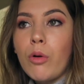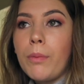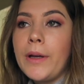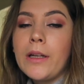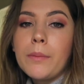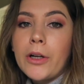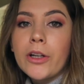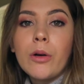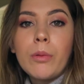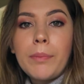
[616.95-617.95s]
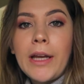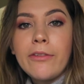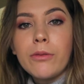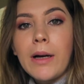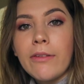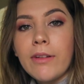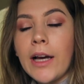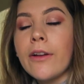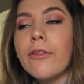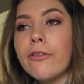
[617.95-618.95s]
Au Pair in America will pay for my
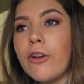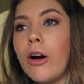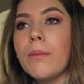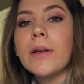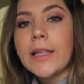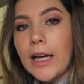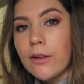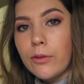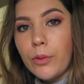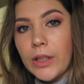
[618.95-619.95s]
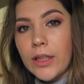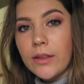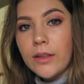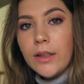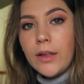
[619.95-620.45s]
flight from California.